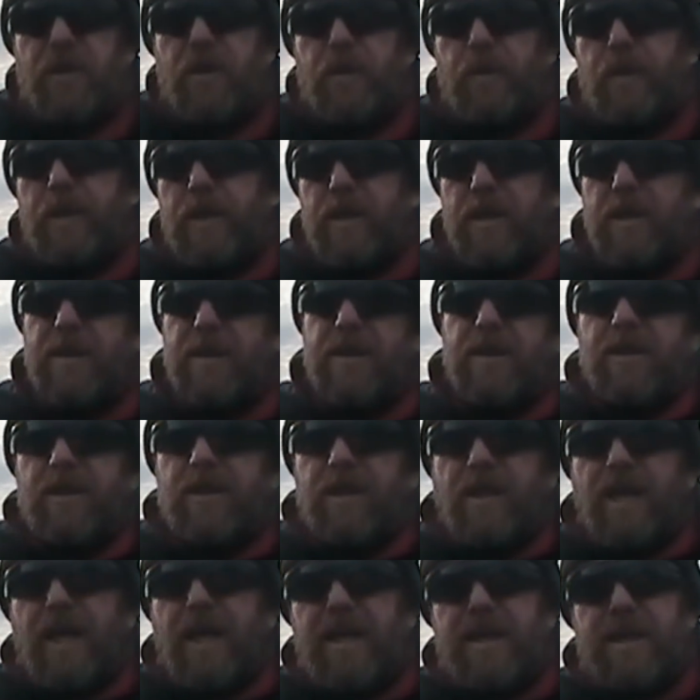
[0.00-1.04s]
are doing
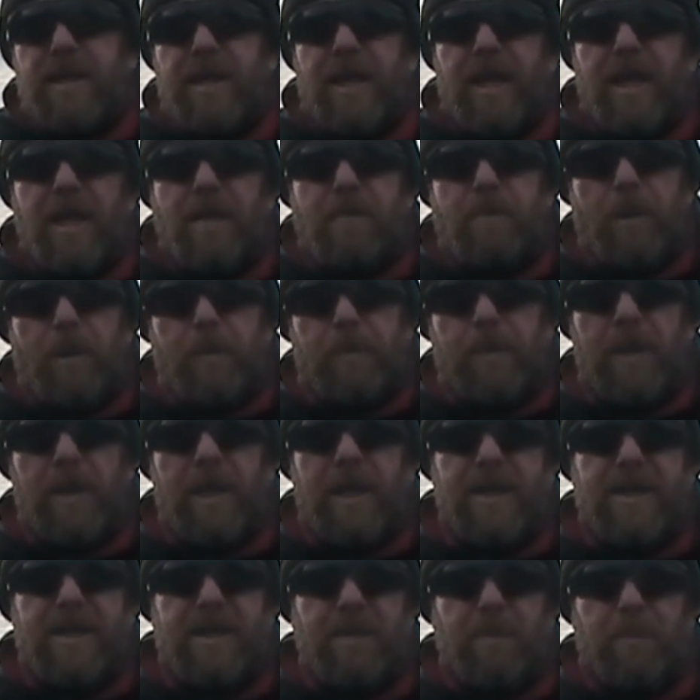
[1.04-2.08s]
to the nightingale
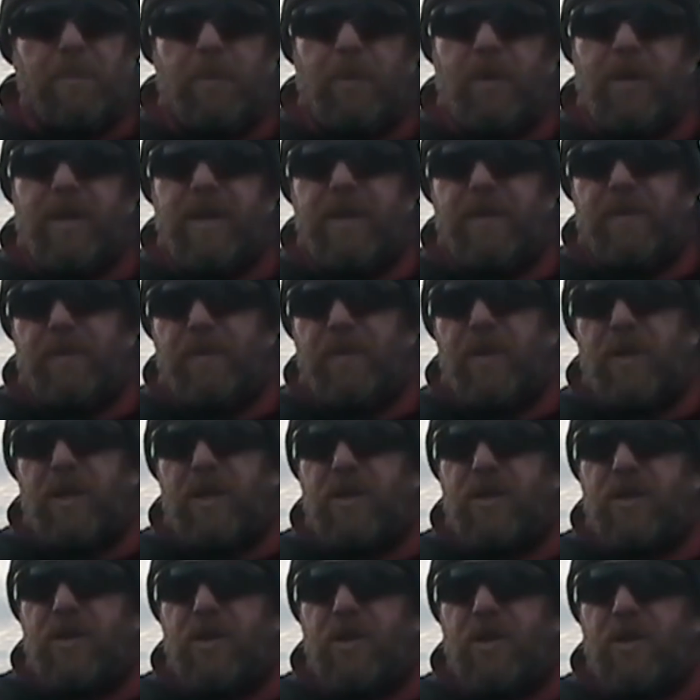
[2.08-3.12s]
population, I'm pretty
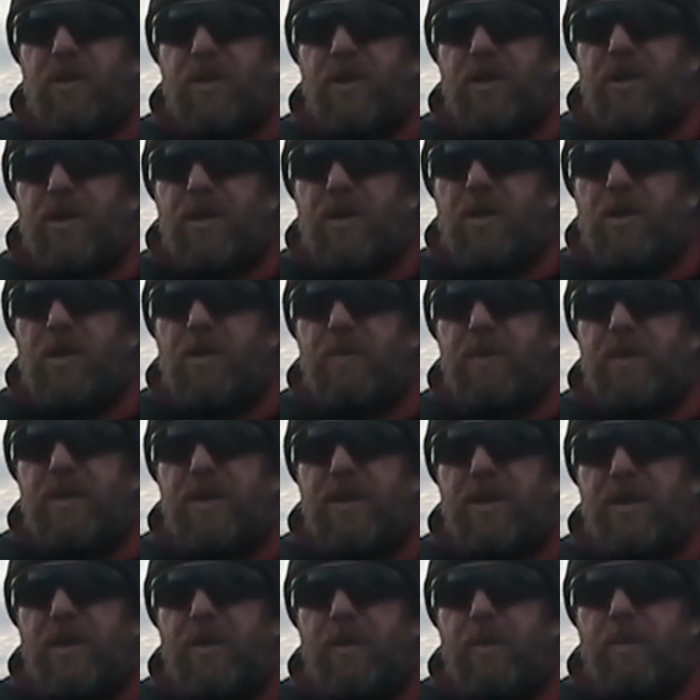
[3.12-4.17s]
fucking sure that the
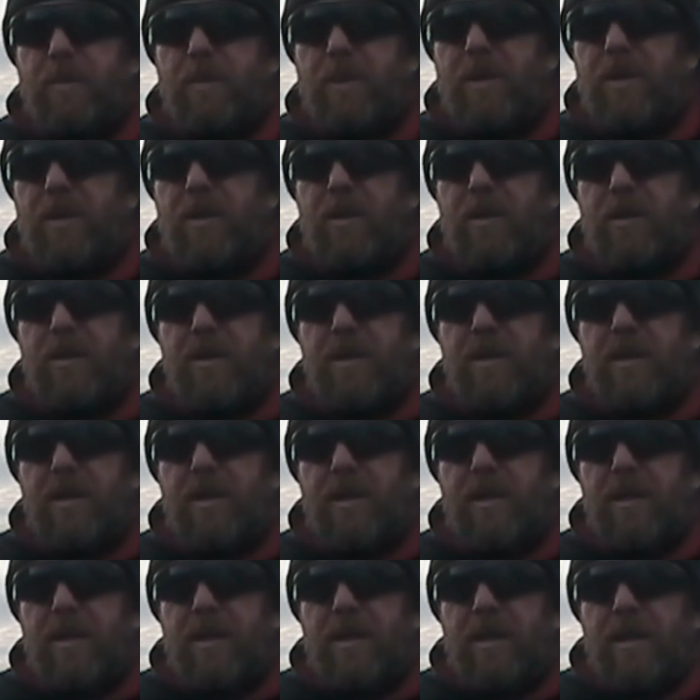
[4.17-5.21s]
corvids are doing more.
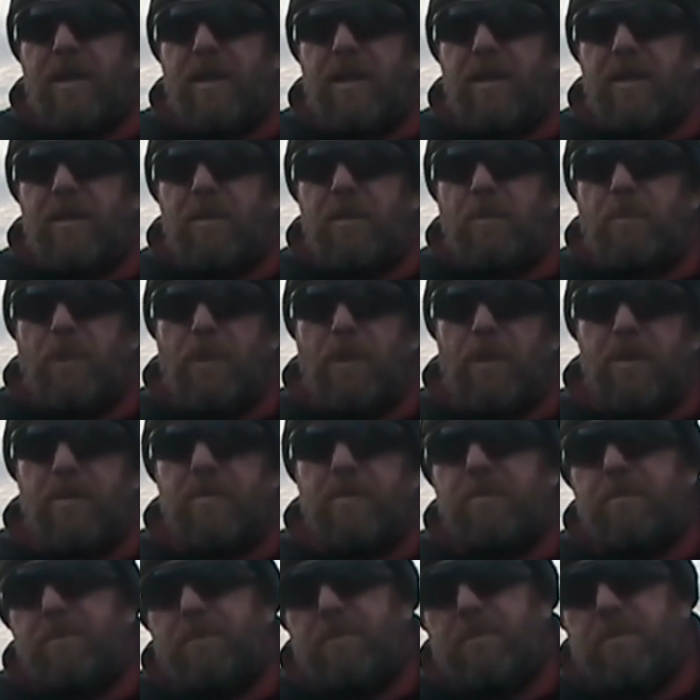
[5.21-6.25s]
But
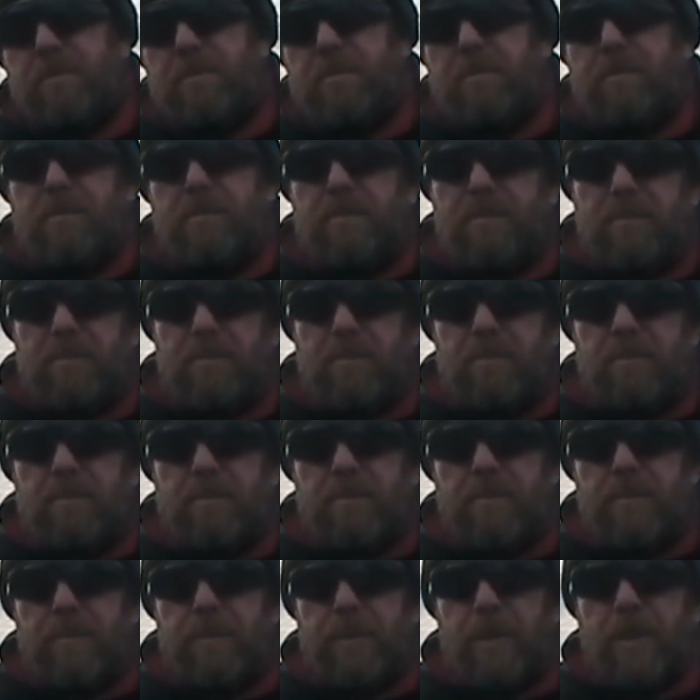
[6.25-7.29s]

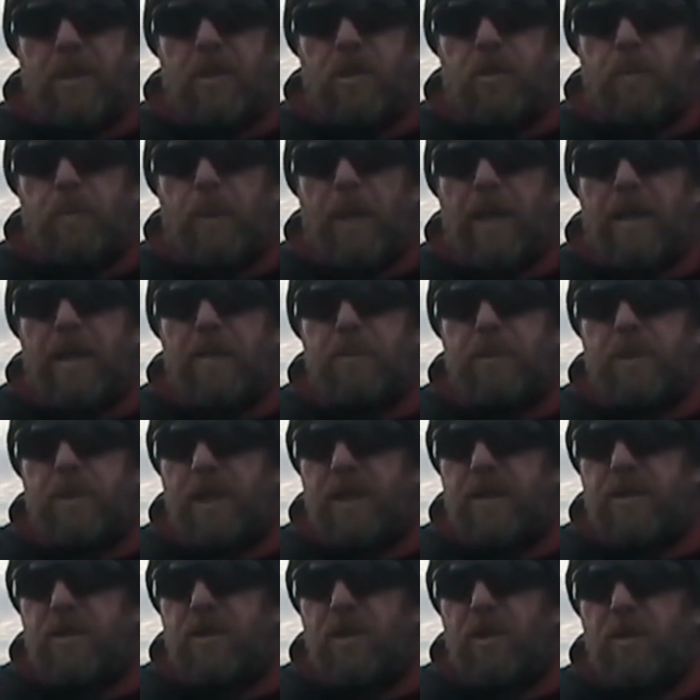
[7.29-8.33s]
because Packham
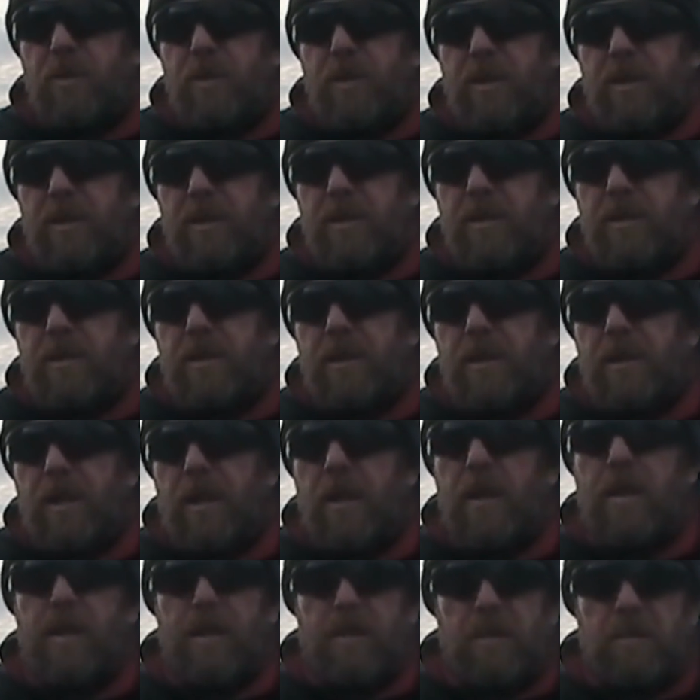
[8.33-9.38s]
says so,
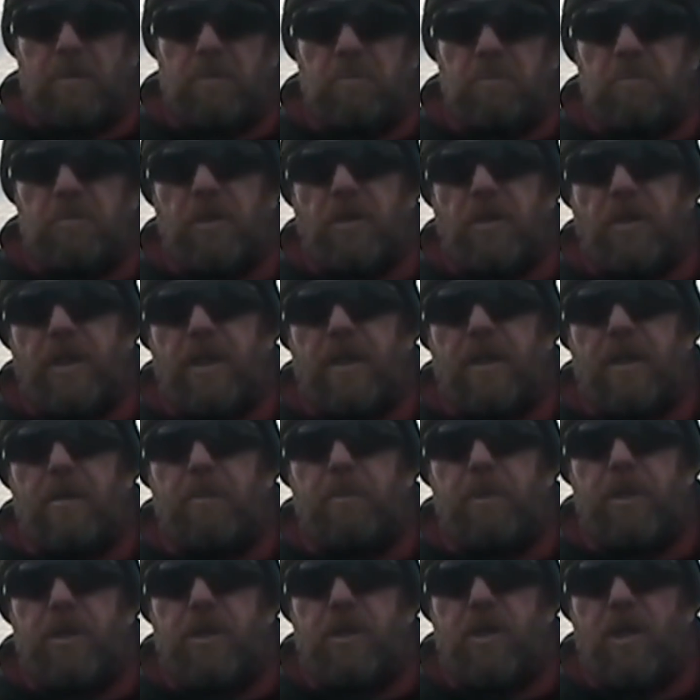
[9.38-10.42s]
the deer
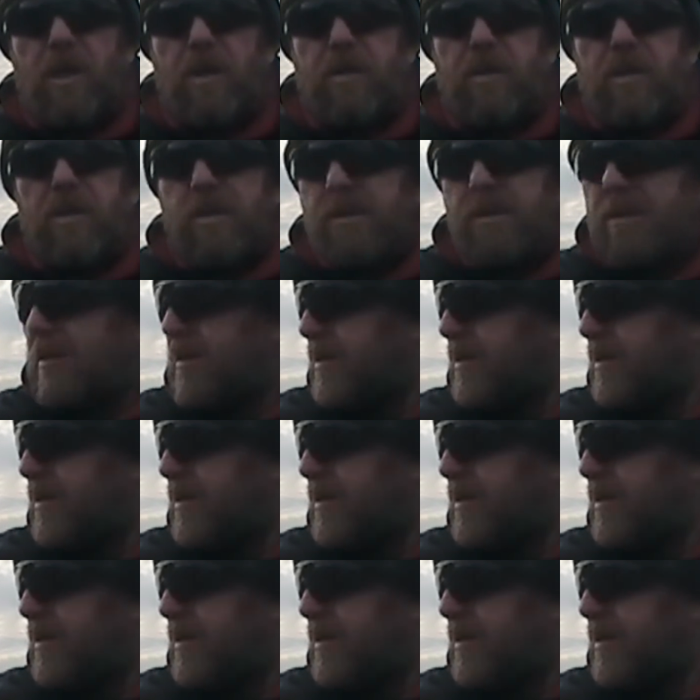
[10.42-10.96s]
can be shot,